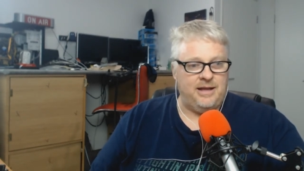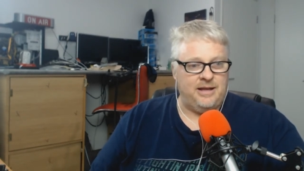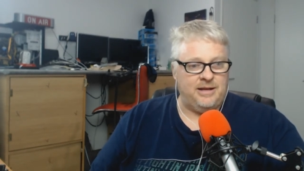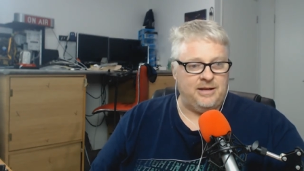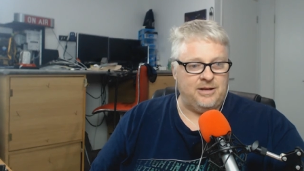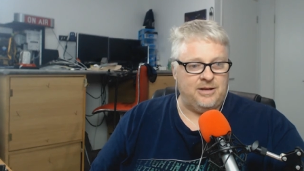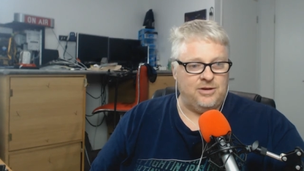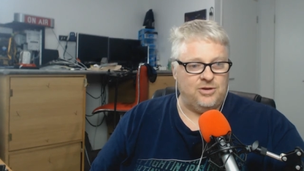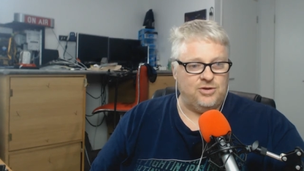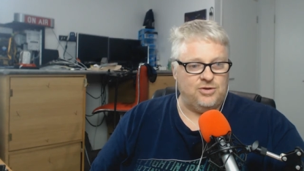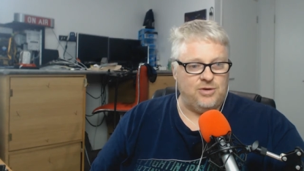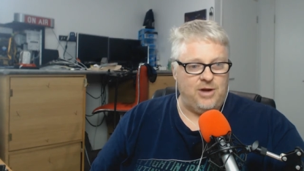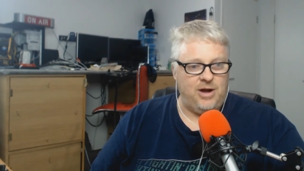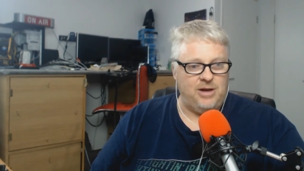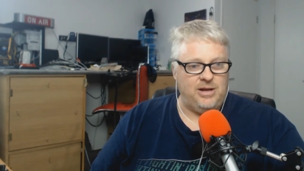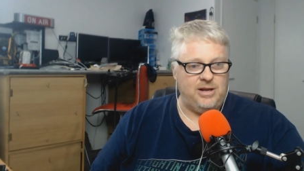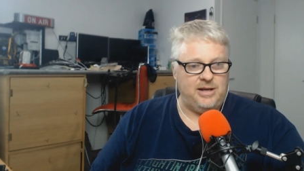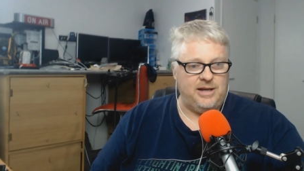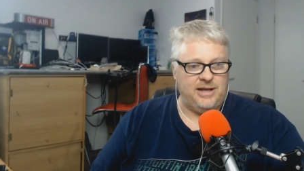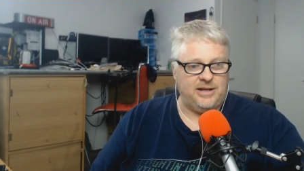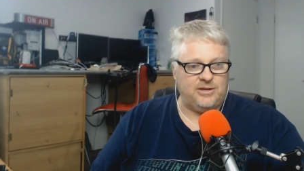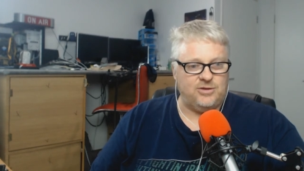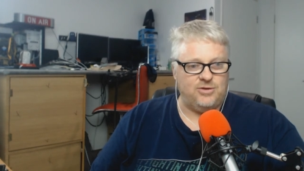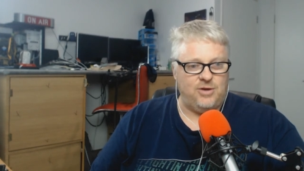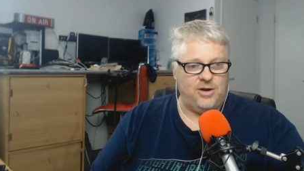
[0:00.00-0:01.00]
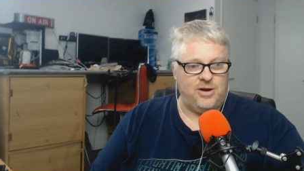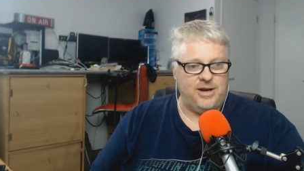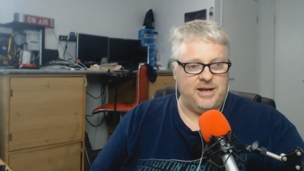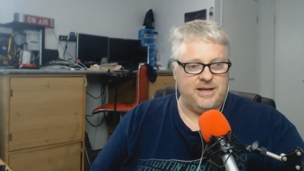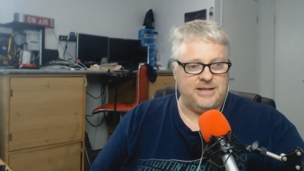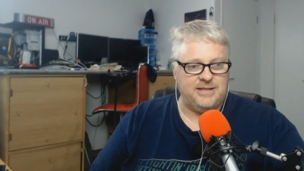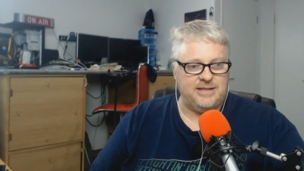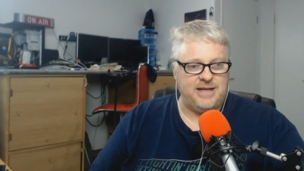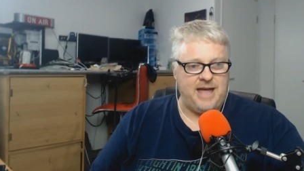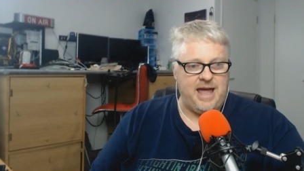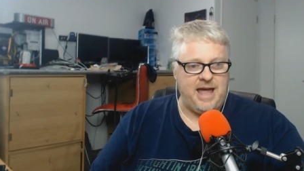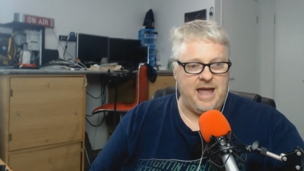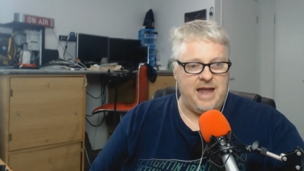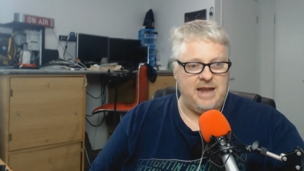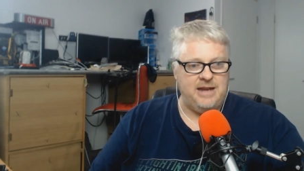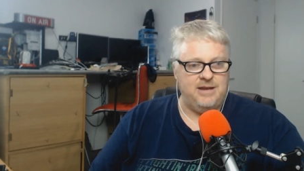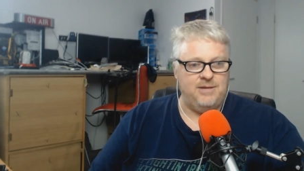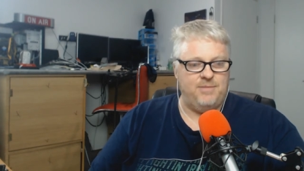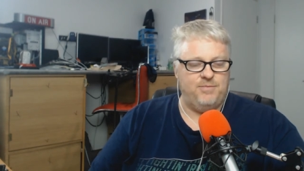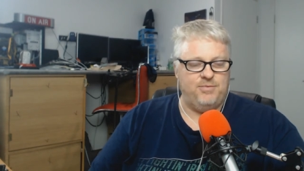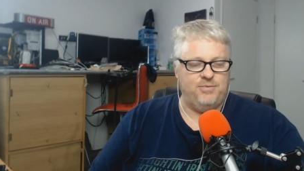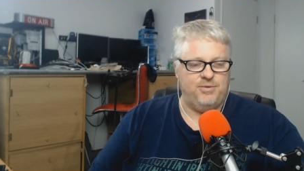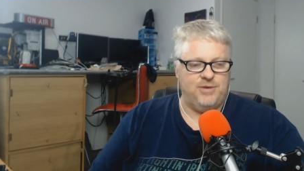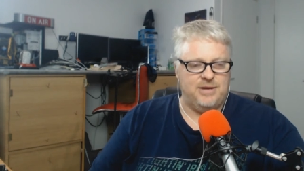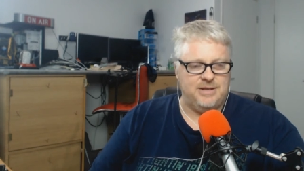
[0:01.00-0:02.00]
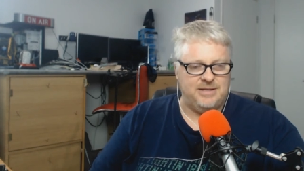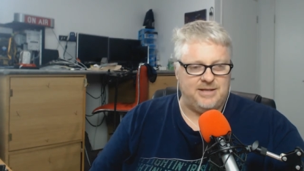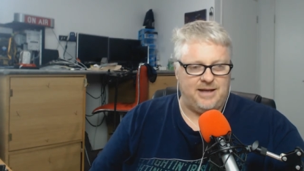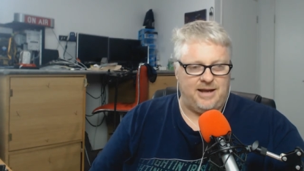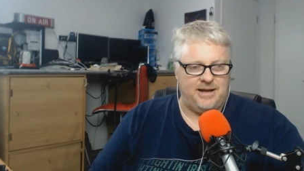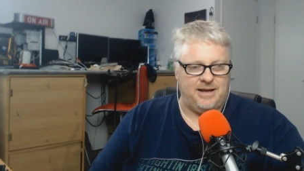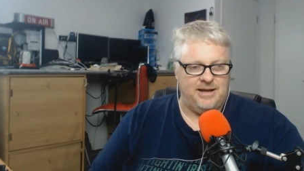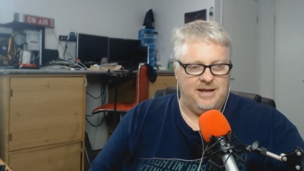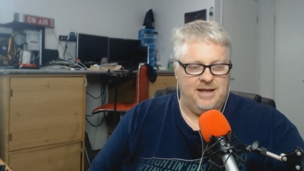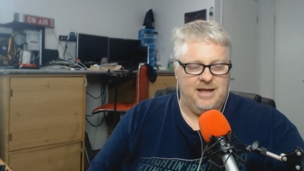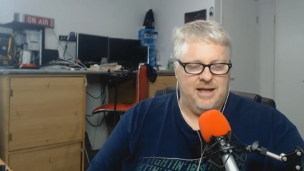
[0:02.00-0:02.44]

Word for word: control electronics and printer.